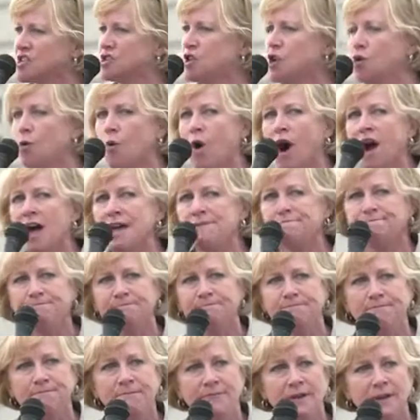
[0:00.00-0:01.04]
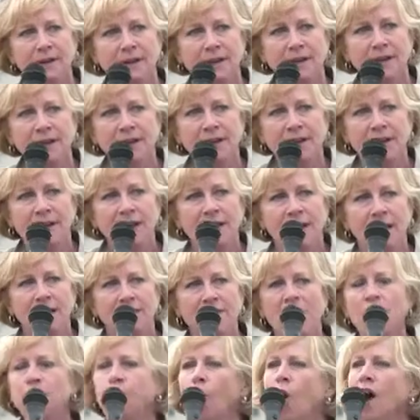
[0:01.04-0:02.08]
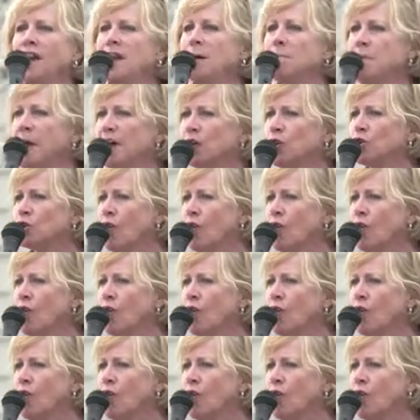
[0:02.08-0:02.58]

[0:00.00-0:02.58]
And you know what? They've won a better